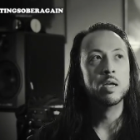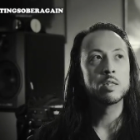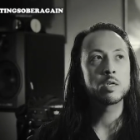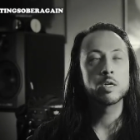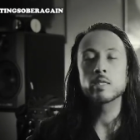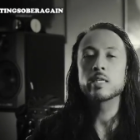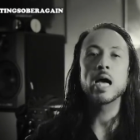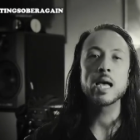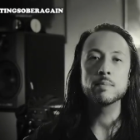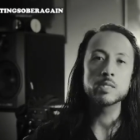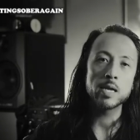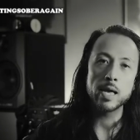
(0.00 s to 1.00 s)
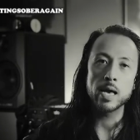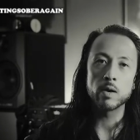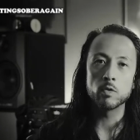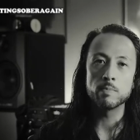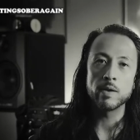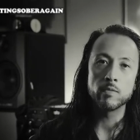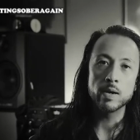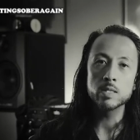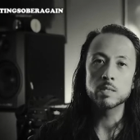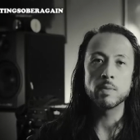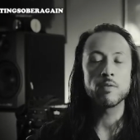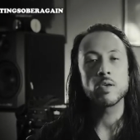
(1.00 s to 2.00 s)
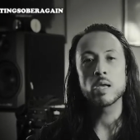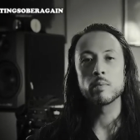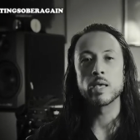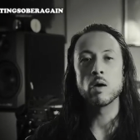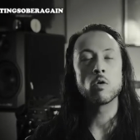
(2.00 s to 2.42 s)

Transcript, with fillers: the good times that I had with my friends and my family.